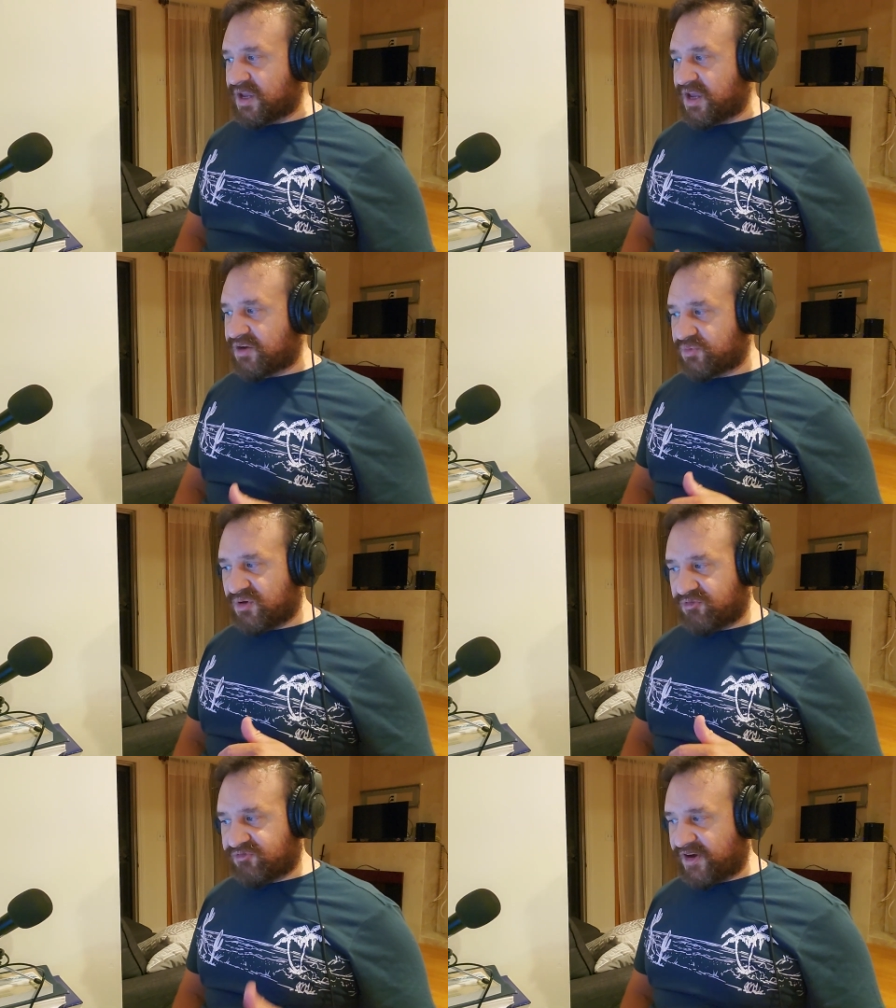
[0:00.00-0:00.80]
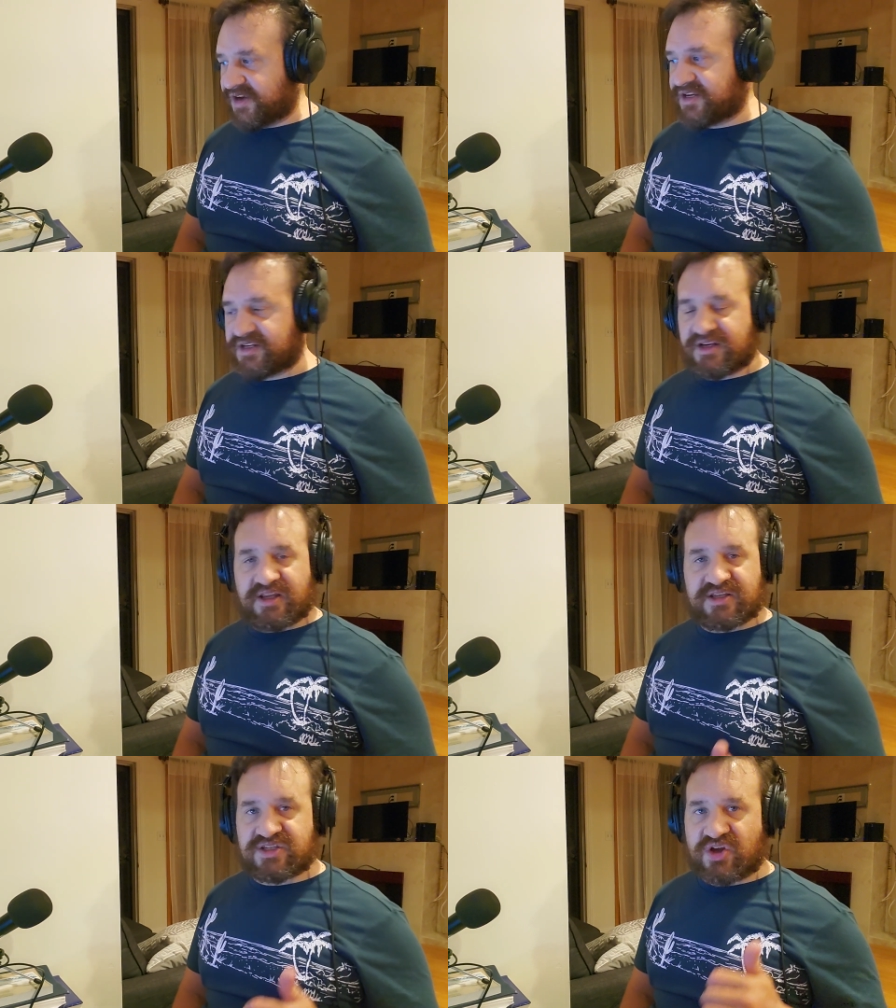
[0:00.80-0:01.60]
and real fighting
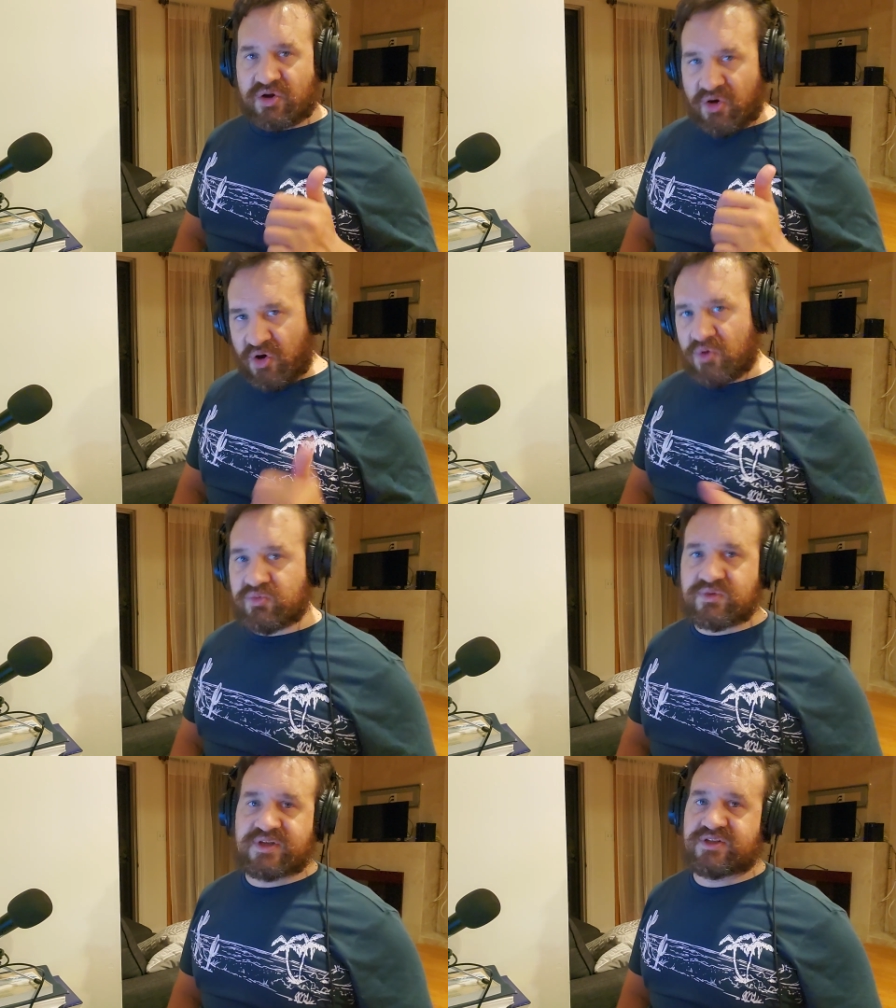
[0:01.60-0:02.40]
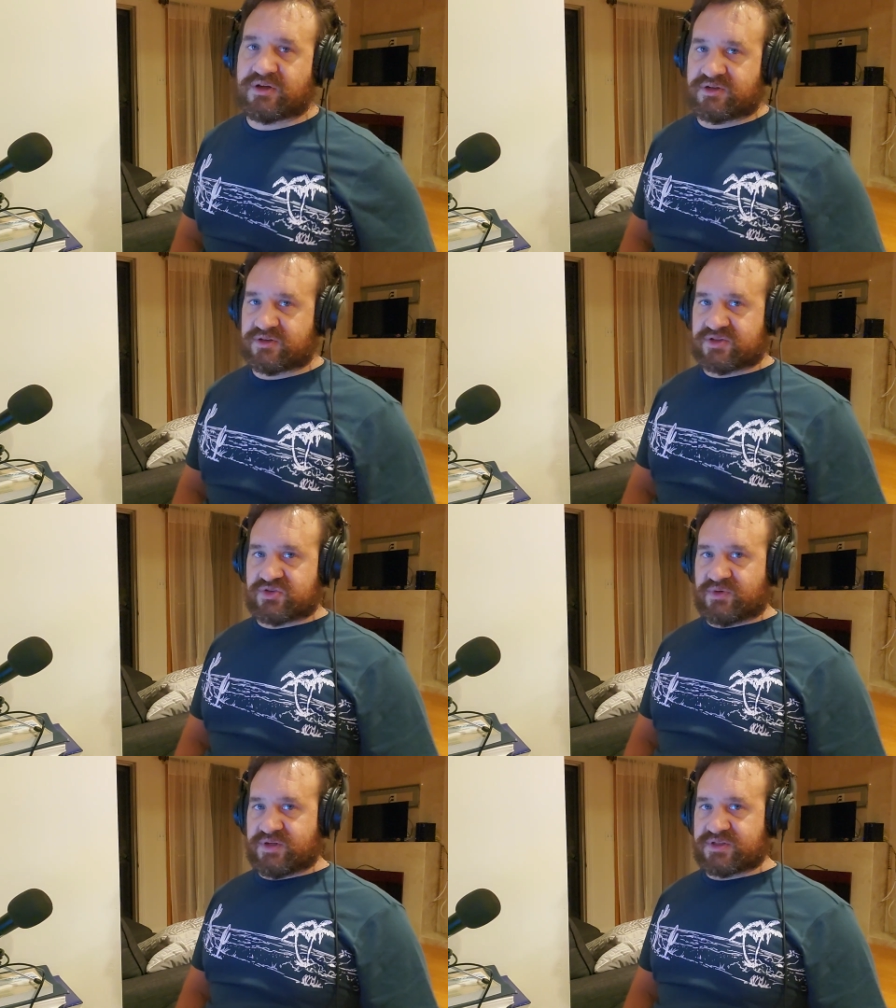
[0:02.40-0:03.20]
is only done on the
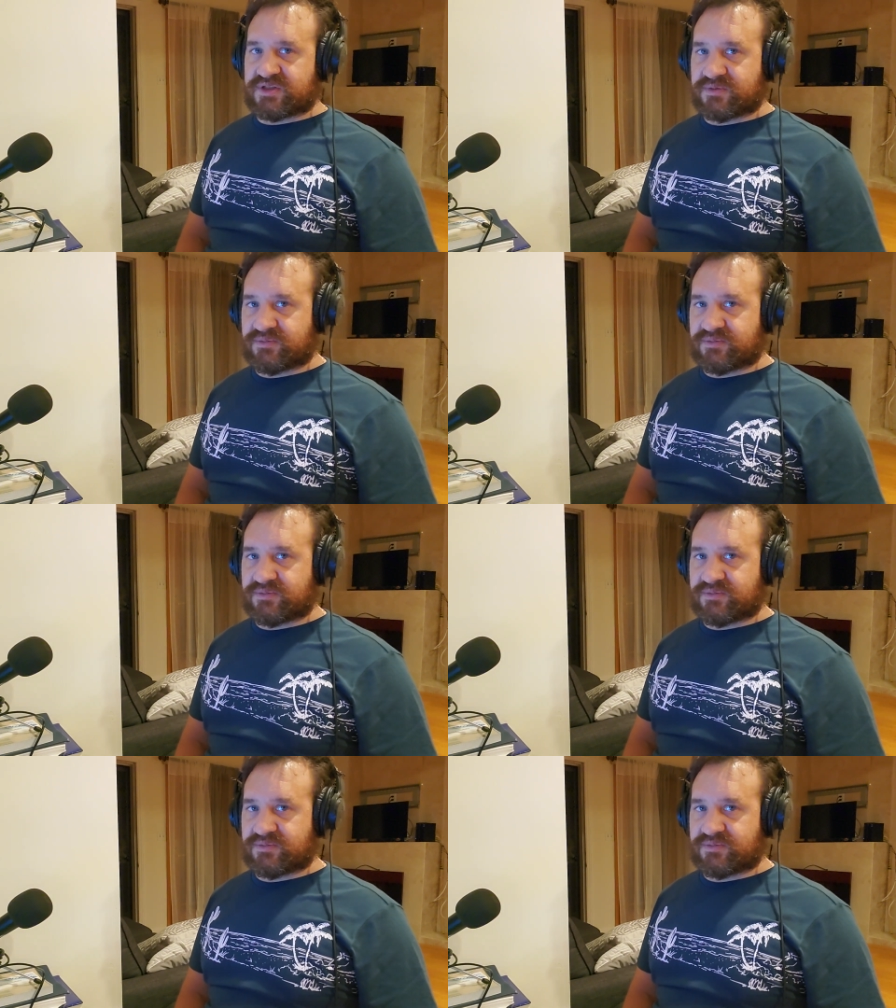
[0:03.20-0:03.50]
streets.